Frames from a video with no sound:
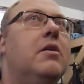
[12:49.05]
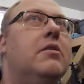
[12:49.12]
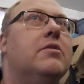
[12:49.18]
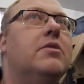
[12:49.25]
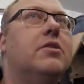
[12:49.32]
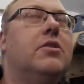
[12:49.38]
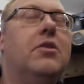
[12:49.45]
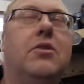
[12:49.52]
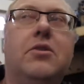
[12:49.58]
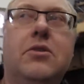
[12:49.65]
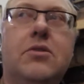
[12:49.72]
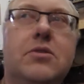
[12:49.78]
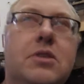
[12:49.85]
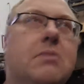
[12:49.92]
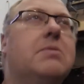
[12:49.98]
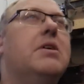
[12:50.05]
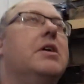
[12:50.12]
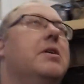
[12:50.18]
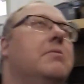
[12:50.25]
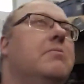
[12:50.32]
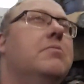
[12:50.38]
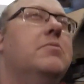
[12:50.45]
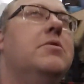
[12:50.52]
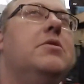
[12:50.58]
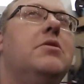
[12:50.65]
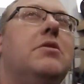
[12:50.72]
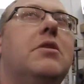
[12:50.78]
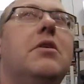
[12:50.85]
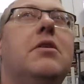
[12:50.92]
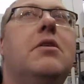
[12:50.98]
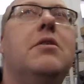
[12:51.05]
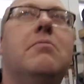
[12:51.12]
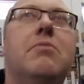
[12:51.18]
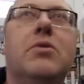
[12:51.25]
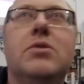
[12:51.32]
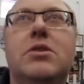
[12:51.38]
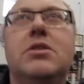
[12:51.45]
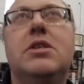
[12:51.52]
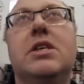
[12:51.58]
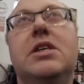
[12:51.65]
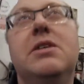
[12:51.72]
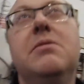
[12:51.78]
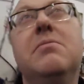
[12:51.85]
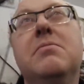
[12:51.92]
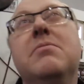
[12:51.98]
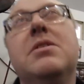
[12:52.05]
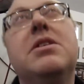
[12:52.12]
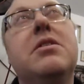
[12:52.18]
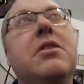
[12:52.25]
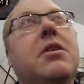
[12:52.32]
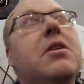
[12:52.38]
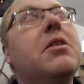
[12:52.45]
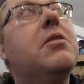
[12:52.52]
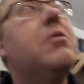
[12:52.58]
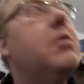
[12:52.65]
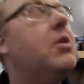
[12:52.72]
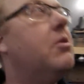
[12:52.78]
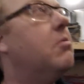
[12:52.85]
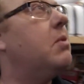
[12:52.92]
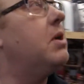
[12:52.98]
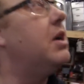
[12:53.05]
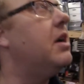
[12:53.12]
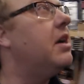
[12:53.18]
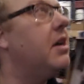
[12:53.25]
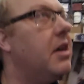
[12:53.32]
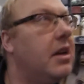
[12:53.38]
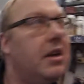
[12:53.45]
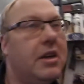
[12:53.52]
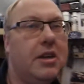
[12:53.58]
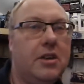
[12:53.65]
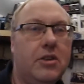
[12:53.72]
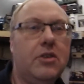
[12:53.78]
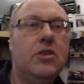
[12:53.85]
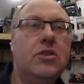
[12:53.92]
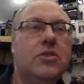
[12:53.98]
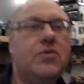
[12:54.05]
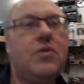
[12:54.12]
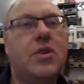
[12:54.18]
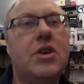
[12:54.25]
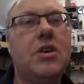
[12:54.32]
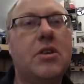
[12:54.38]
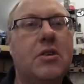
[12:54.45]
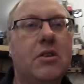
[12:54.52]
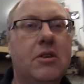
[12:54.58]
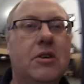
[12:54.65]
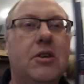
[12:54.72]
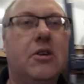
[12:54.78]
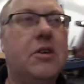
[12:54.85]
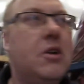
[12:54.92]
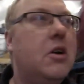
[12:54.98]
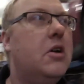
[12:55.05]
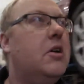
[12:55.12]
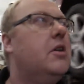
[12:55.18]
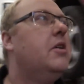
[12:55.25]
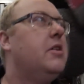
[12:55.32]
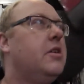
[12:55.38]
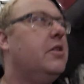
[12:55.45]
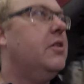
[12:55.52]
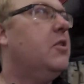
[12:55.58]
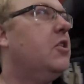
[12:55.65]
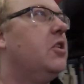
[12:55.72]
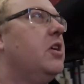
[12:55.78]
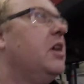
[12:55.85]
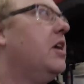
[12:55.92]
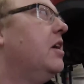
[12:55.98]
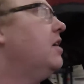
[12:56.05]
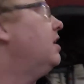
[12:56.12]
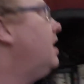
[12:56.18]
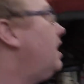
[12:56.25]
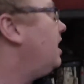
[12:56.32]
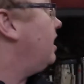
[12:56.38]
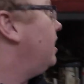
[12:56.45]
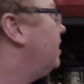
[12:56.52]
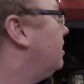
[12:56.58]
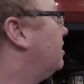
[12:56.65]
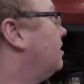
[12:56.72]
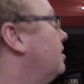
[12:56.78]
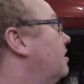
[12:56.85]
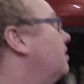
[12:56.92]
So sometimes, most of the times, when you're buying a used vehicle, you think, hey,